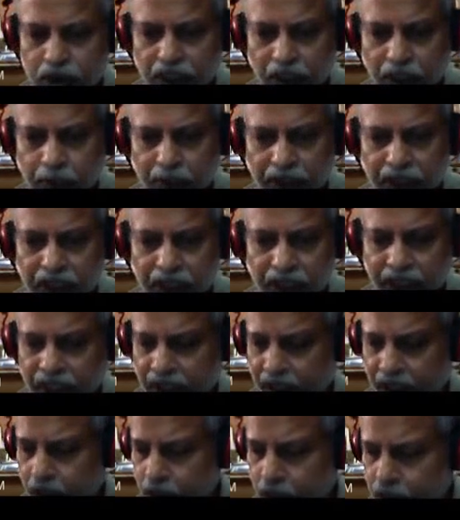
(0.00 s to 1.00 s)
that particular
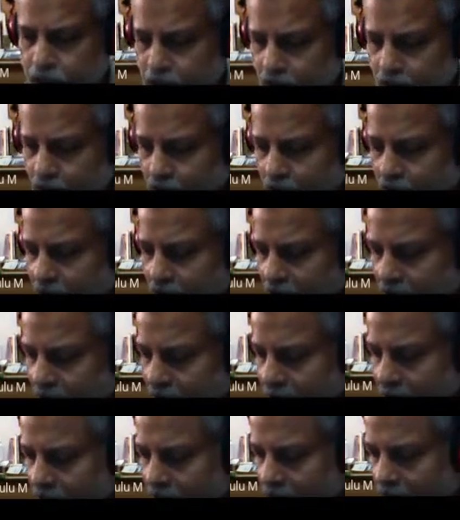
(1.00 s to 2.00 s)
error to zero,
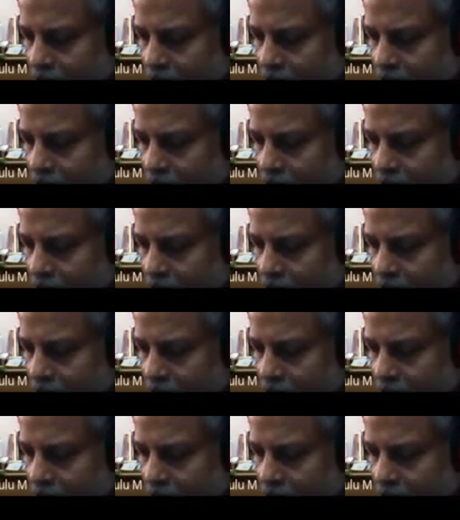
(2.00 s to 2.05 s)
but